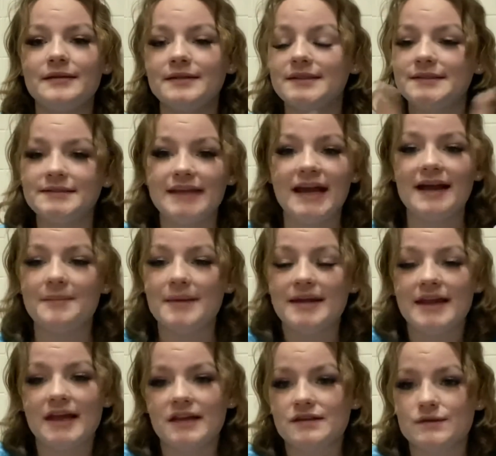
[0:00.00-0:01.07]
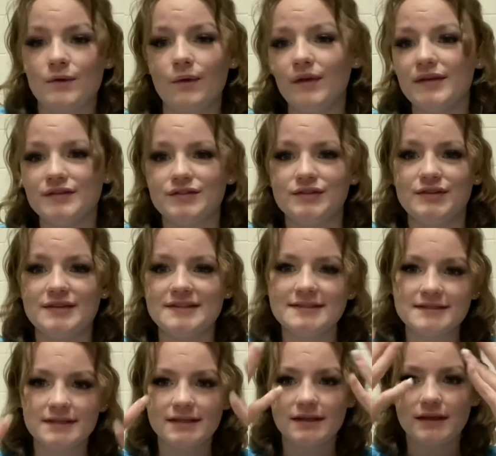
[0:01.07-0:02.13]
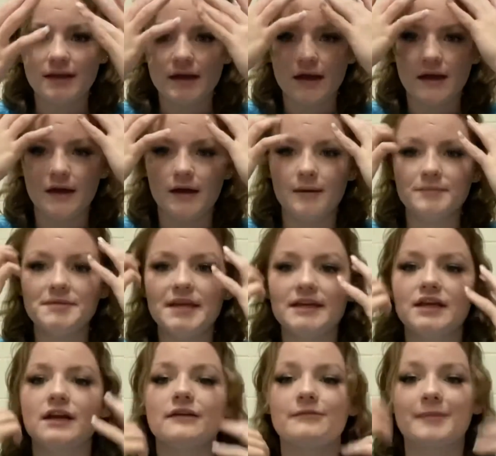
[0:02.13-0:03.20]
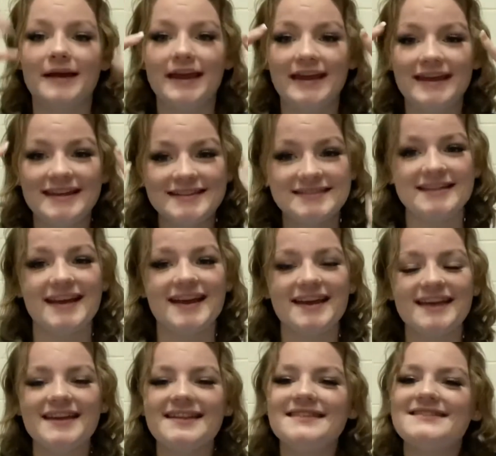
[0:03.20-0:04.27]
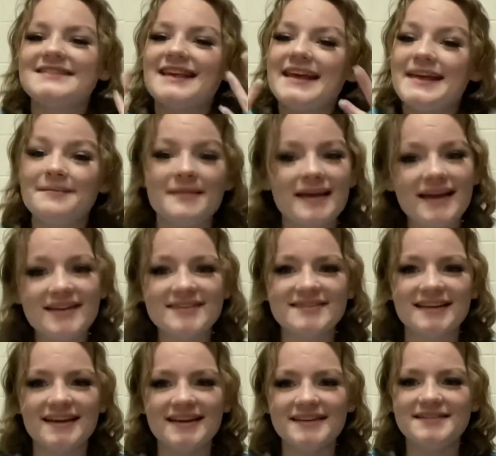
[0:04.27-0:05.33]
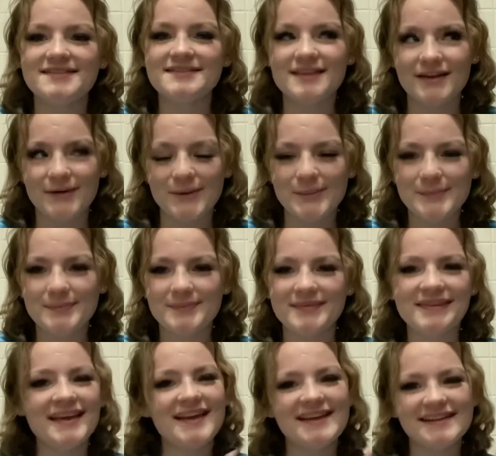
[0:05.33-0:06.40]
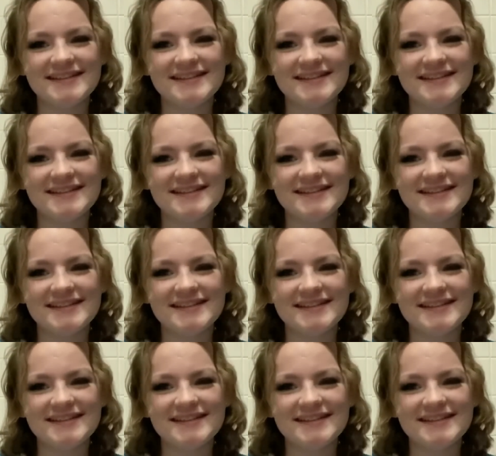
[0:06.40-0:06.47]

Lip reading: yeah, my next goal is to just take care of my insides and my outsides. So yeah.